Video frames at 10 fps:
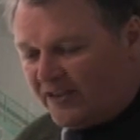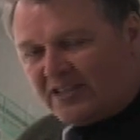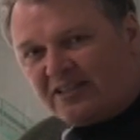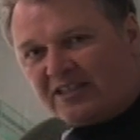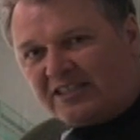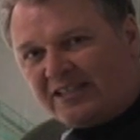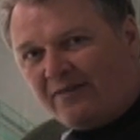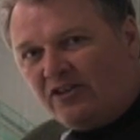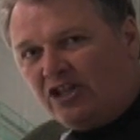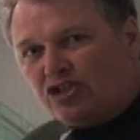This is the
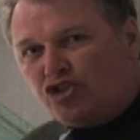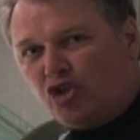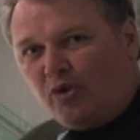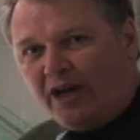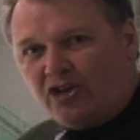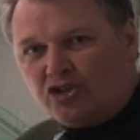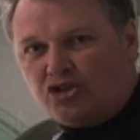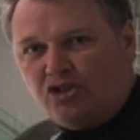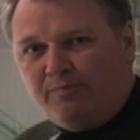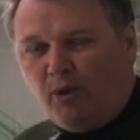70 to
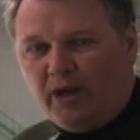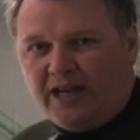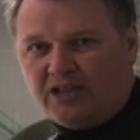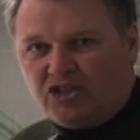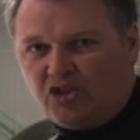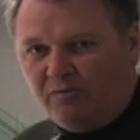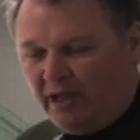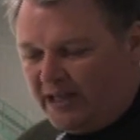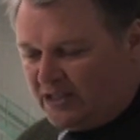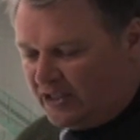200 2.8 zoom
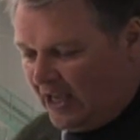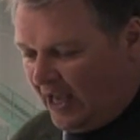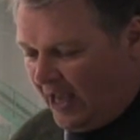lens.